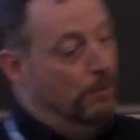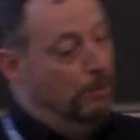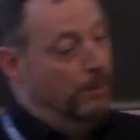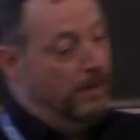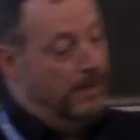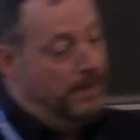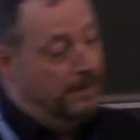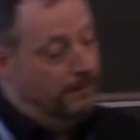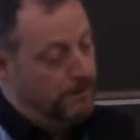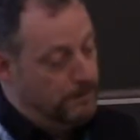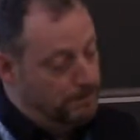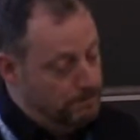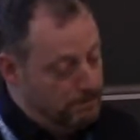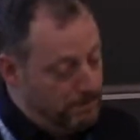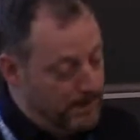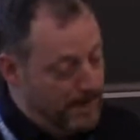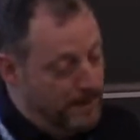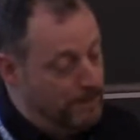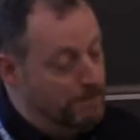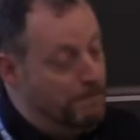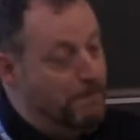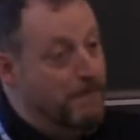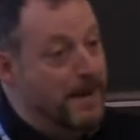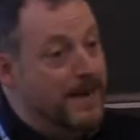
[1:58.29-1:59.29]
we
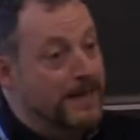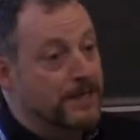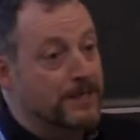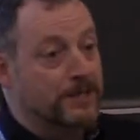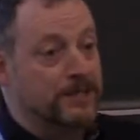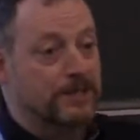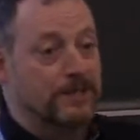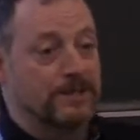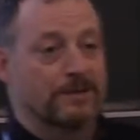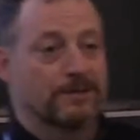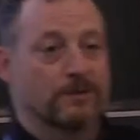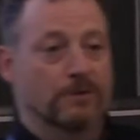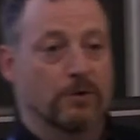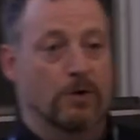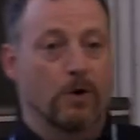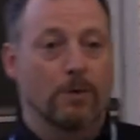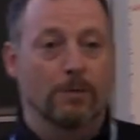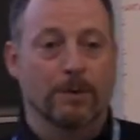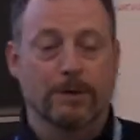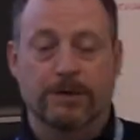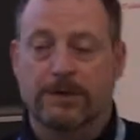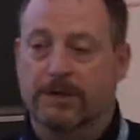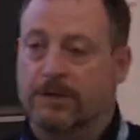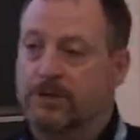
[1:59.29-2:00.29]
made mixed
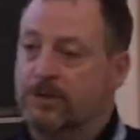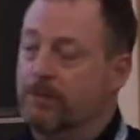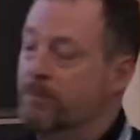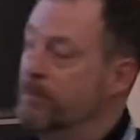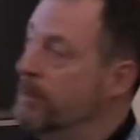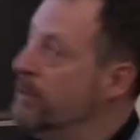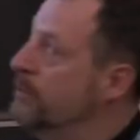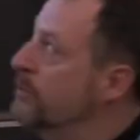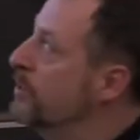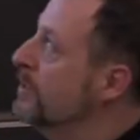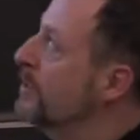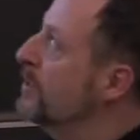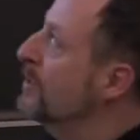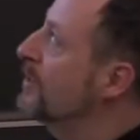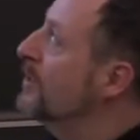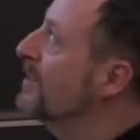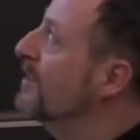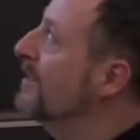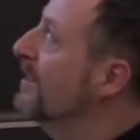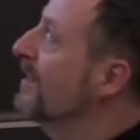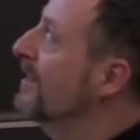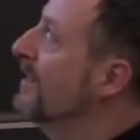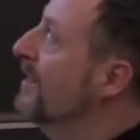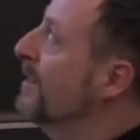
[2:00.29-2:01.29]
normal
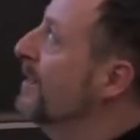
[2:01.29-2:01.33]
distributions